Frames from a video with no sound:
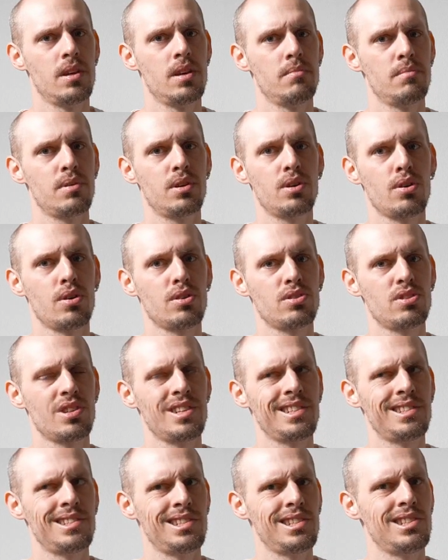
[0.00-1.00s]
because
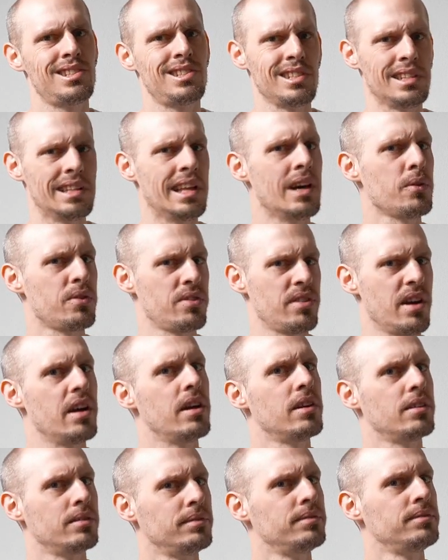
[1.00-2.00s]
it's still out
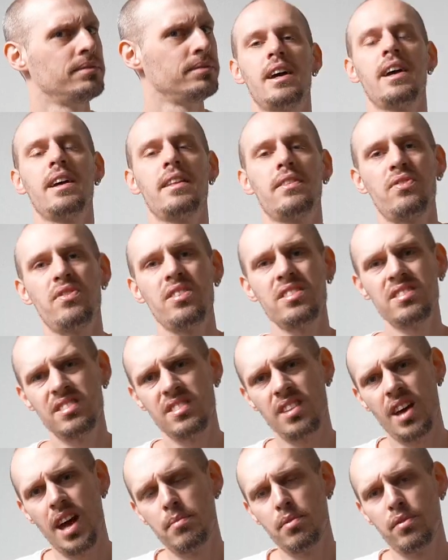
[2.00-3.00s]
there. And this
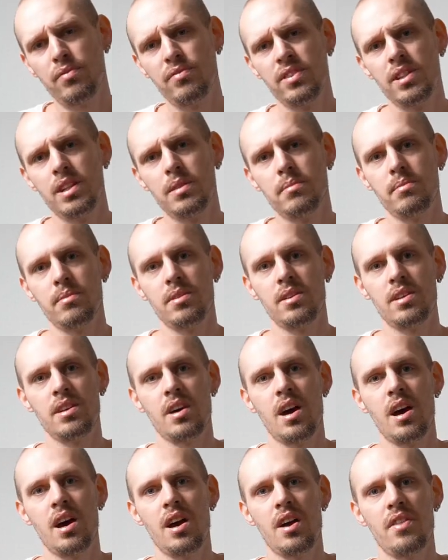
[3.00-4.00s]
type of film
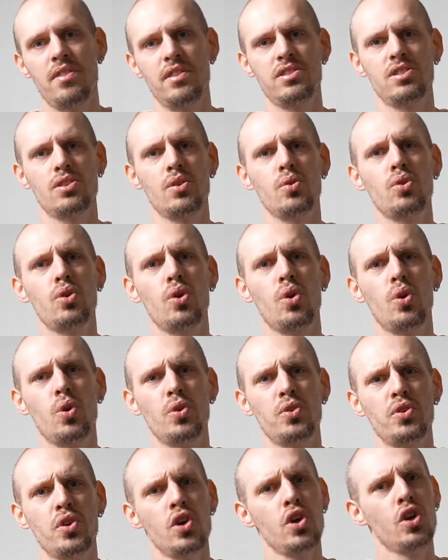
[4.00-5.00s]
are the
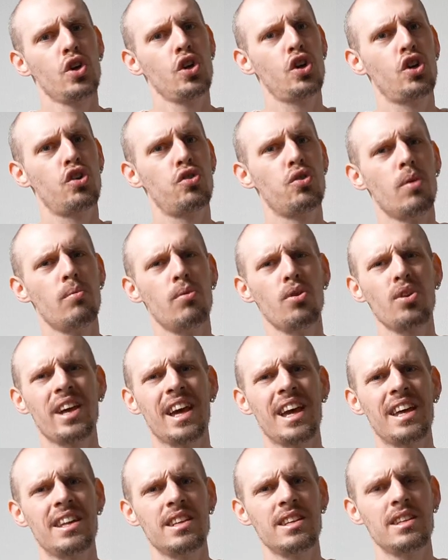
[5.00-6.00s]
so-called
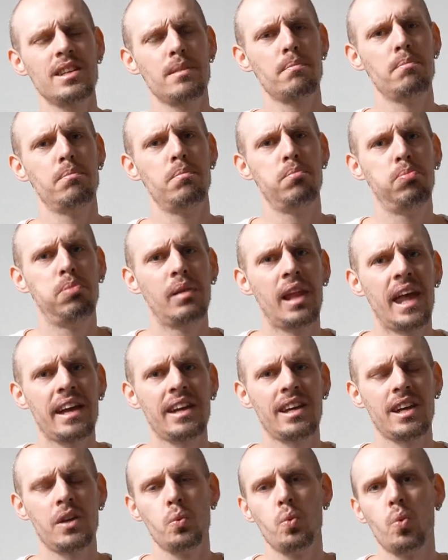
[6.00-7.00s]
chromogenic
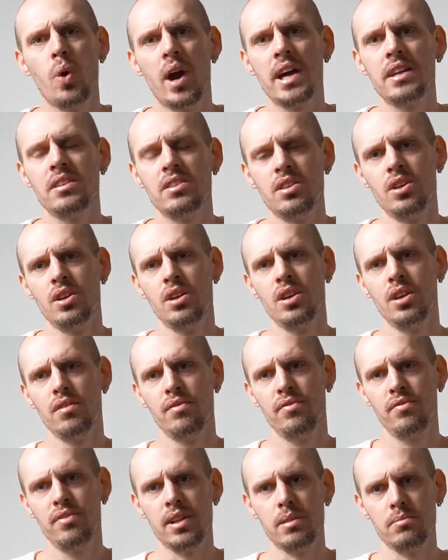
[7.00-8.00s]
black and white
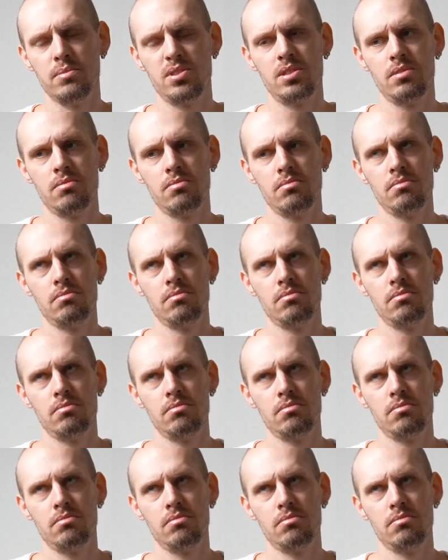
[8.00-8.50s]
films.